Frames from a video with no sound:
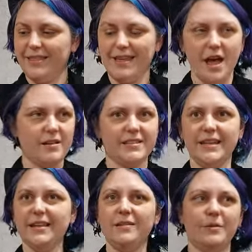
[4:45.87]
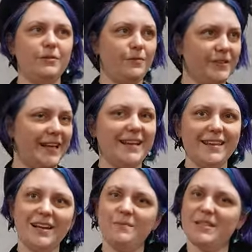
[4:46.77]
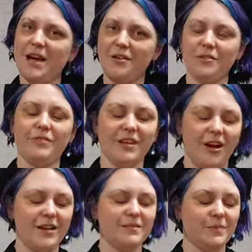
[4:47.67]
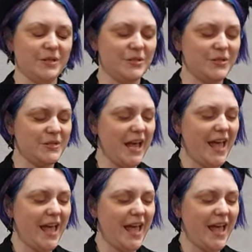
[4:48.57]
that seeing the beautiful data that comes down, the really awesome pictures,